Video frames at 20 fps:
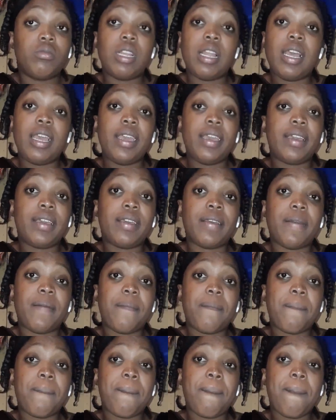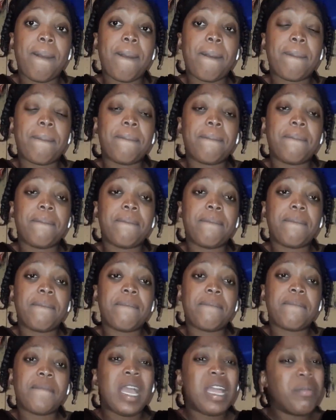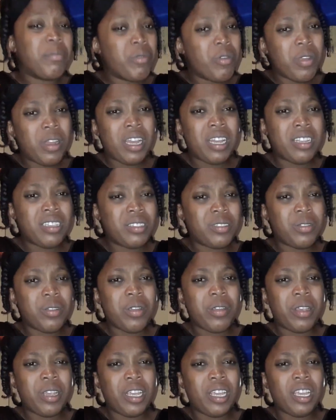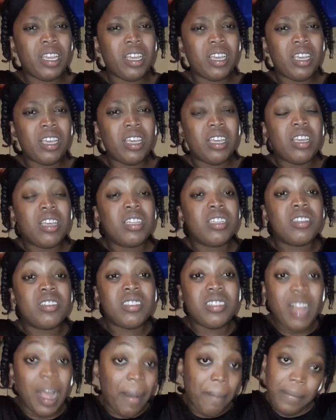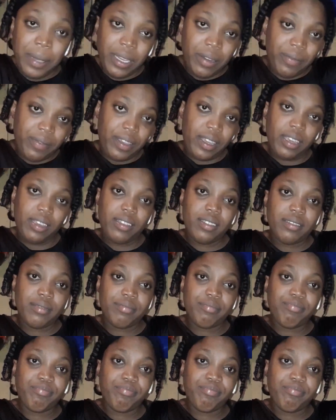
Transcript: like, and moral of the story, Stop being fake.